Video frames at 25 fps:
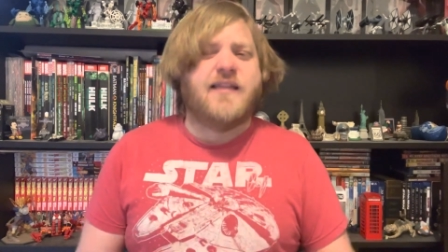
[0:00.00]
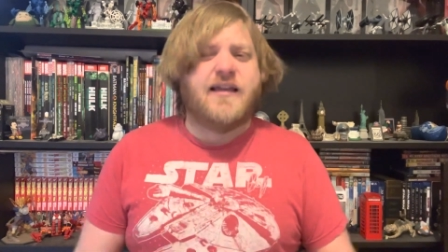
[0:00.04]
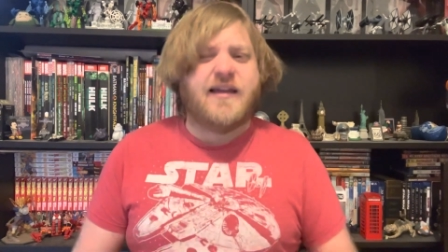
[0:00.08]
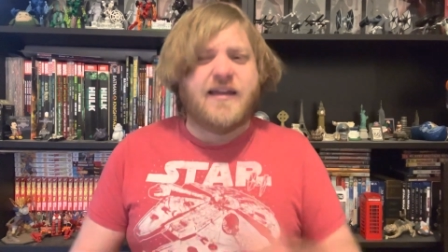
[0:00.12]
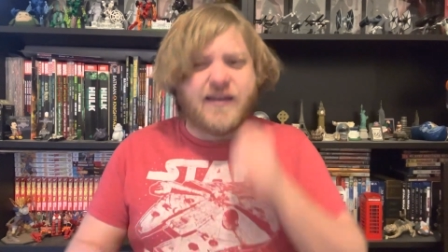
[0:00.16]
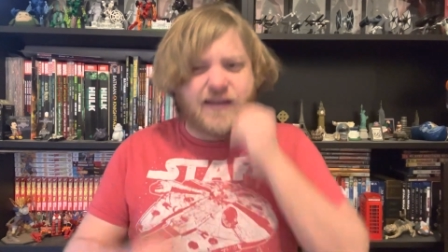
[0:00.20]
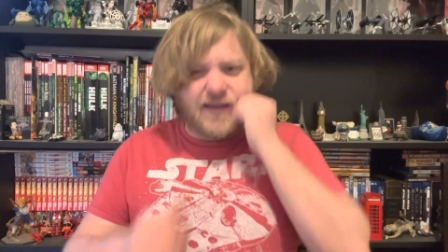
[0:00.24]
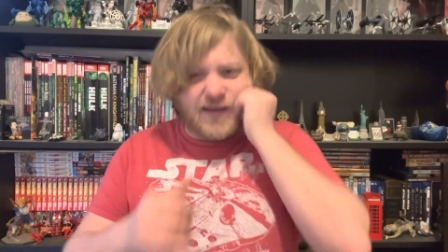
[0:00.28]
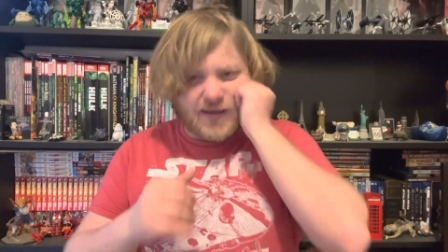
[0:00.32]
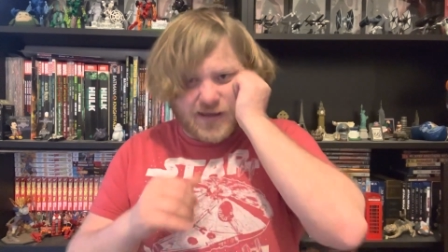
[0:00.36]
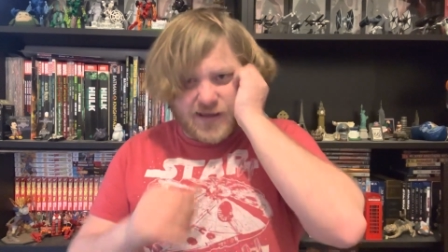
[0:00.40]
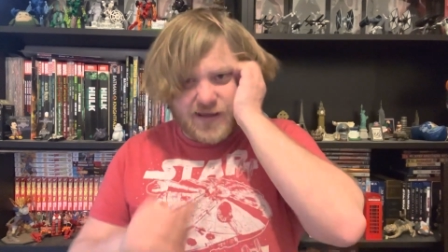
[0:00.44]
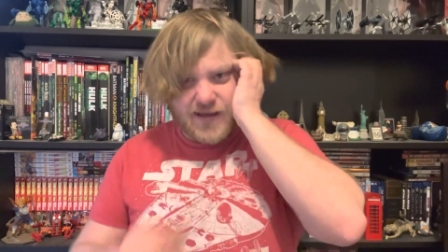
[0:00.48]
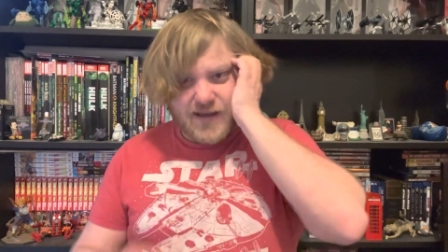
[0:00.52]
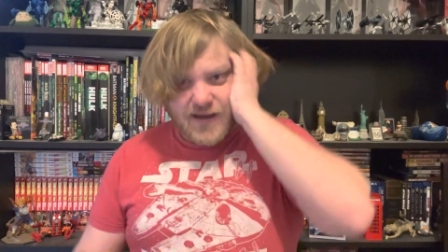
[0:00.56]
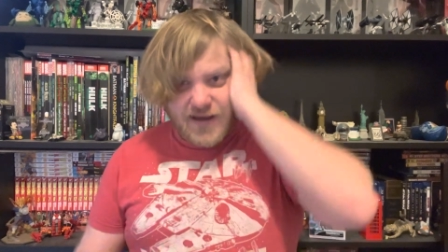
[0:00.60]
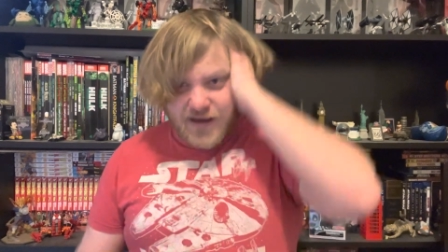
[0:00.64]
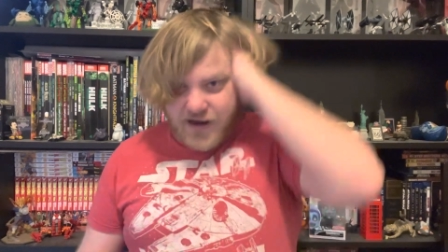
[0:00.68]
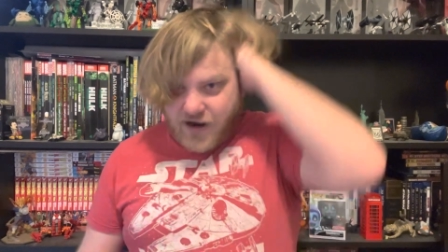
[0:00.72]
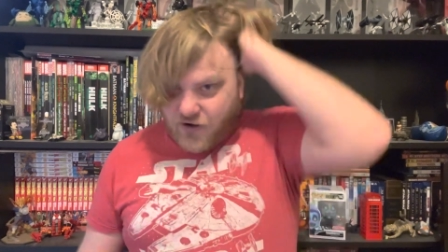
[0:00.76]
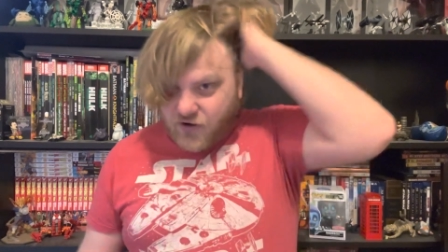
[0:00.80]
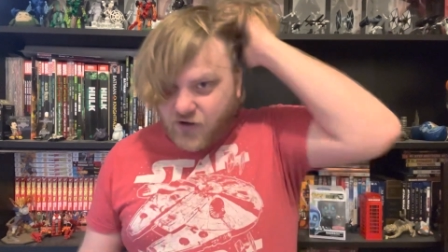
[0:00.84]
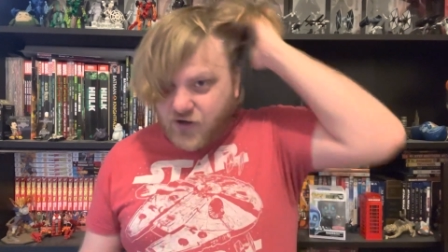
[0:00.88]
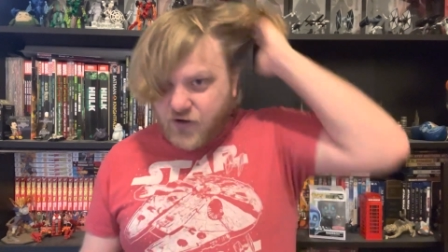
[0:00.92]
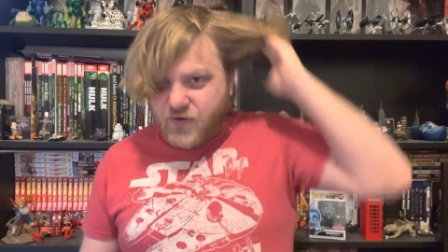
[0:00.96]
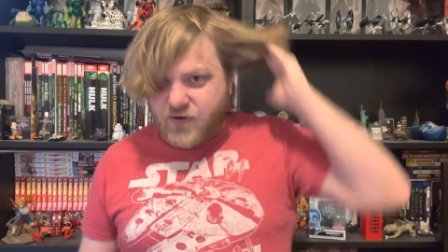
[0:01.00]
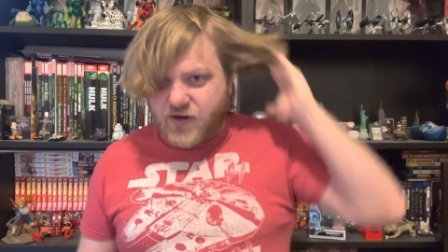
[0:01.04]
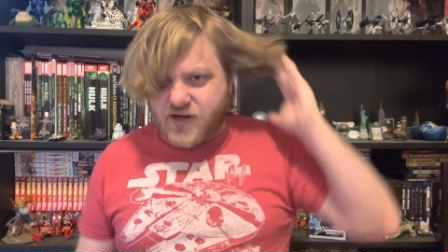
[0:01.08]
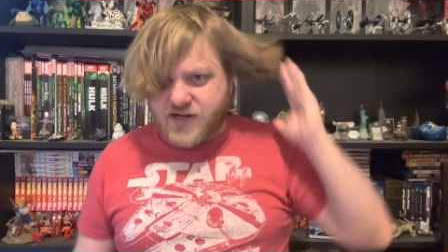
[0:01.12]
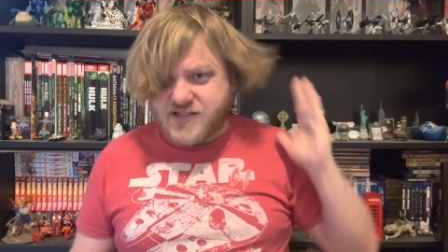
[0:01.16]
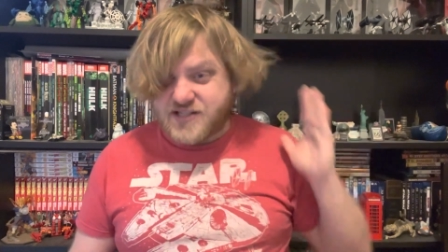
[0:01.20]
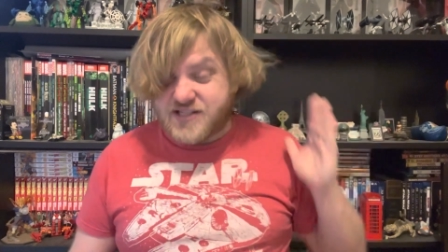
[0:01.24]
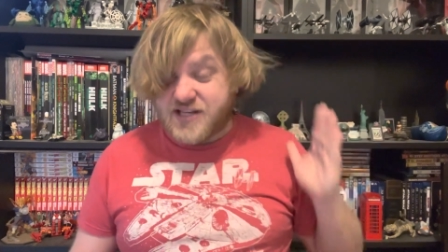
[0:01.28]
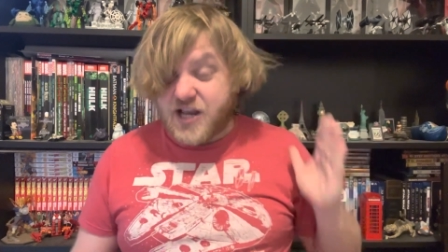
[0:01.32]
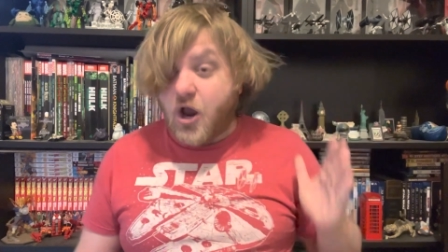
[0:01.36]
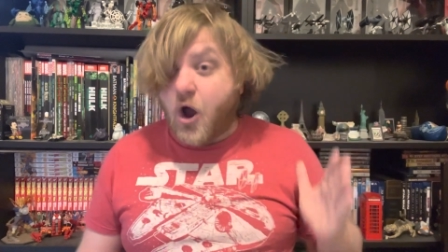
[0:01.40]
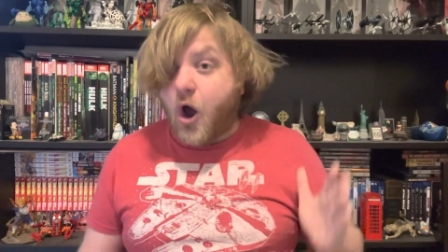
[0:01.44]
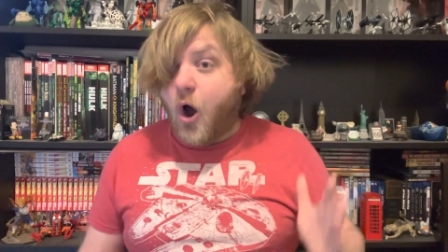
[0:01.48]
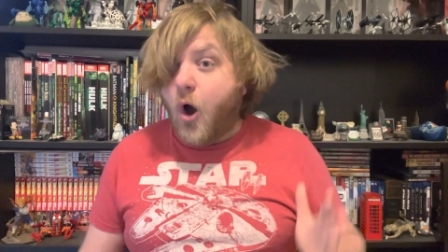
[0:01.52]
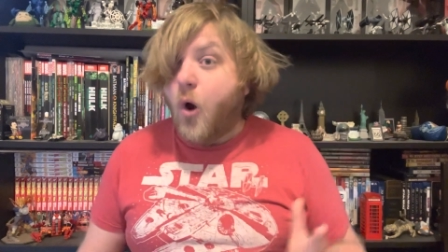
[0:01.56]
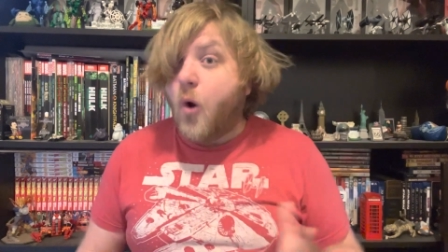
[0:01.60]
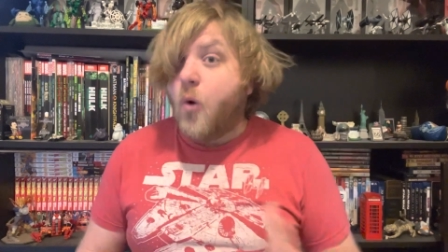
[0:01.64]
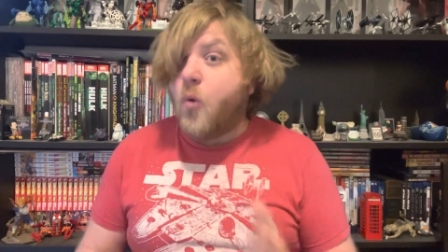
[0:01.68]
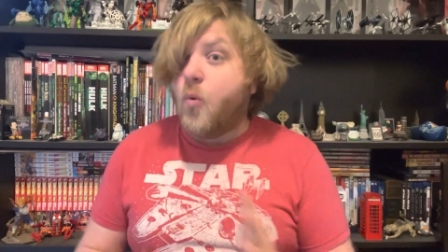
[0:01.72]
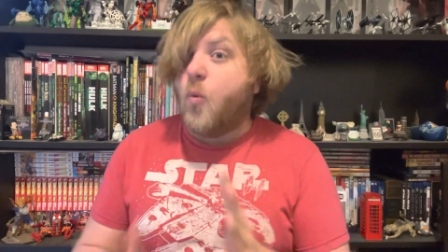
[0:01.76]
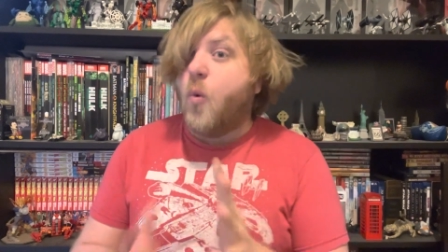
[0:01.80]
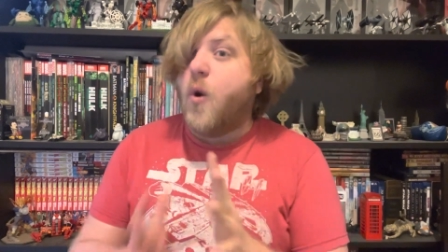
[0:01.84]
like, are you going to say, "Oh,